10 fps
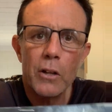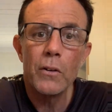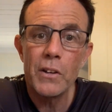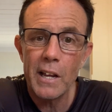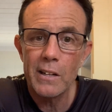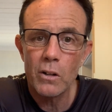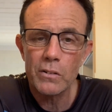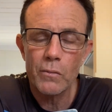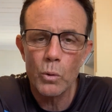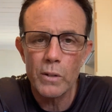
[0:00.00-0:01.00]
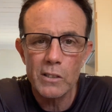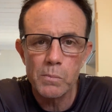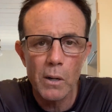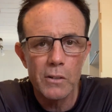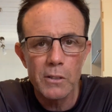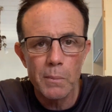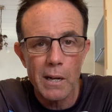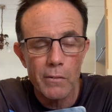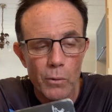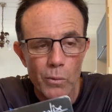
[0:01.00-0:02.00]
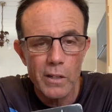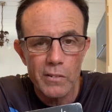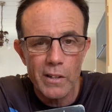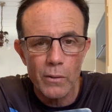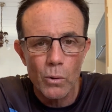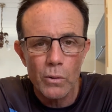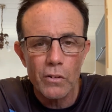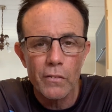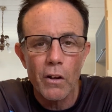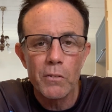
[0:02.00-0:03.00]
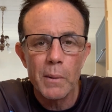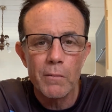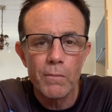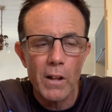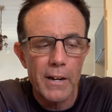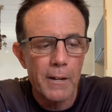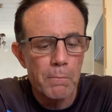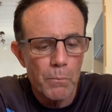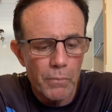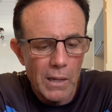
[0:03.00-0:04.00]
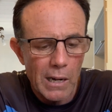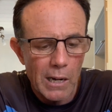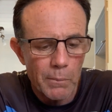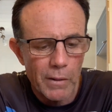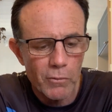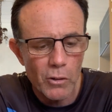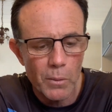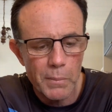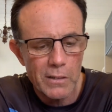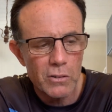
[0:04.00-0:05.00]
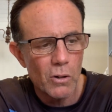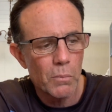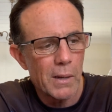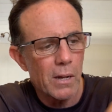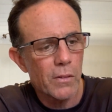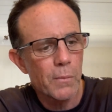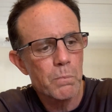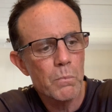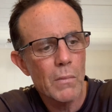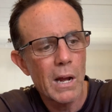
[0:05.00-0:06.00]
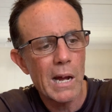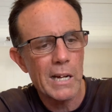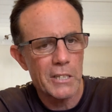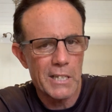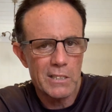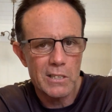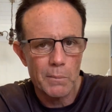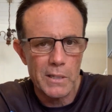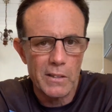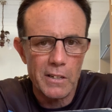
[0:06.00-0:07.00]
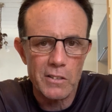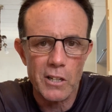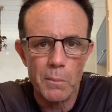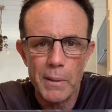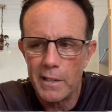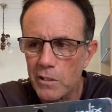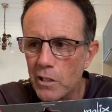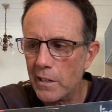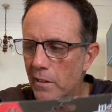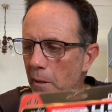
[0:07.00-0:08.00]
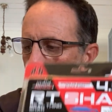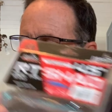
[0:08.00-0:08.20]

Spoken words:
You need lots of hook exposure to be able to really set the hooks on those big flathead. They've got a big strong mouth and you need something that is going to penetrate them.